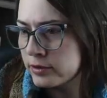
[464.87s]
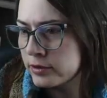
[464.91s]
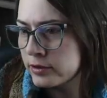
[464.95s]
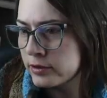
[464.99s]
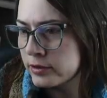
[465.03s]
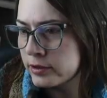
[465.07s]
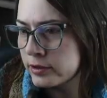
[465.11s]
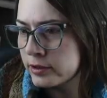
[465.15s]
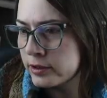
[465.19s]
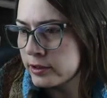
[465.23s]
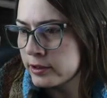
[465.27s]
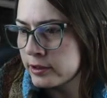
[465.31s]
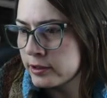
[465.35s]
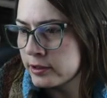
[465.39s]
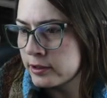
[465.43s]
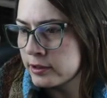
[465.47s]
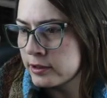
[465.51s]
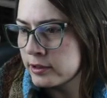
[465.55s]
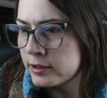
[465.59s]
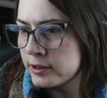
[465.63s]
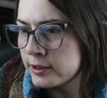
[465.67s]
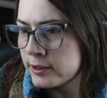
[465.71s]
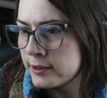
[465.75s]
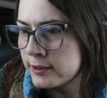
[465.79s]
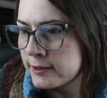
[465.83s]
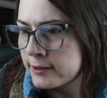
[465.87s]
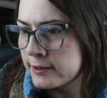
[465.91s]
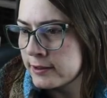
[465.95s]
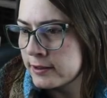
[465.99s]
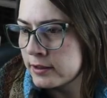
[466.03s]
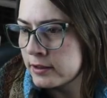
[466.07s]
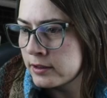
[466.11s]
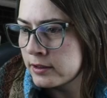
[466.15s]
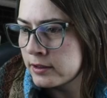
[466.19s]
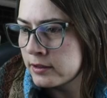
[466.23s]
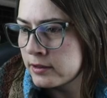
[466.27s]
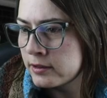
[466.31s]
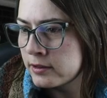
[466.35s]

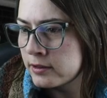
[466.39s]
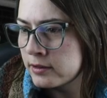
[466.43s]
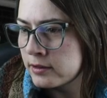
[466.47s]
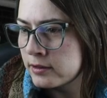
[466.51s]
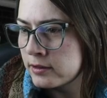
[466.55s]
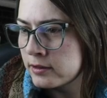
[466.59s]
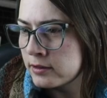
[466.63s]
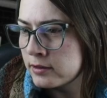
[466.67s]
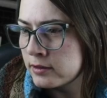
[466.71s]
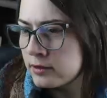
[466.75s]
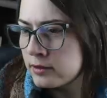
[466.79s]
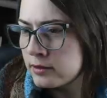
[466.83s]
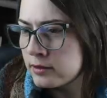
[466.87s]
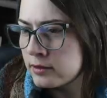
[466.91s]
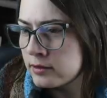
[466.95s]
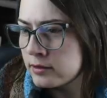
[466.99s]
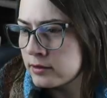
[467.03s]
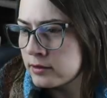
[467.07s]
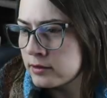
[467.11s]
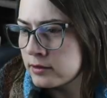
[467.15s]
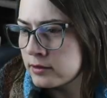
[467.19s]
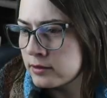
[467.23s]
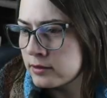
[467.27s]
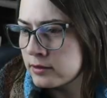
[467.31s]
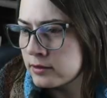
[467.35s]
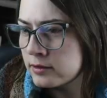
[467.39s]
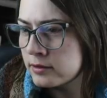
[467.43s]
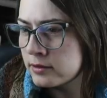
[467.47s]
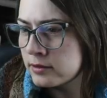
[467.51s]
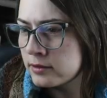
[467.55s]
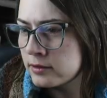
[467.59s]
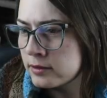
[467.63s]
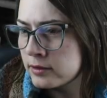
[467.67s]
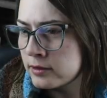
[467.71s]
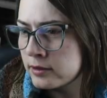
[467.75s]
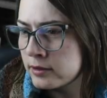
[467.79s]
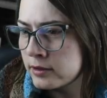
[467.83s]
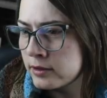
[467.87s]

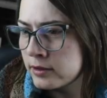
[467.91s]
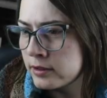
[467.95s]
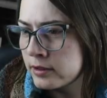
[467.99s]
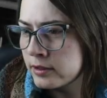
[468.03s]
(silence)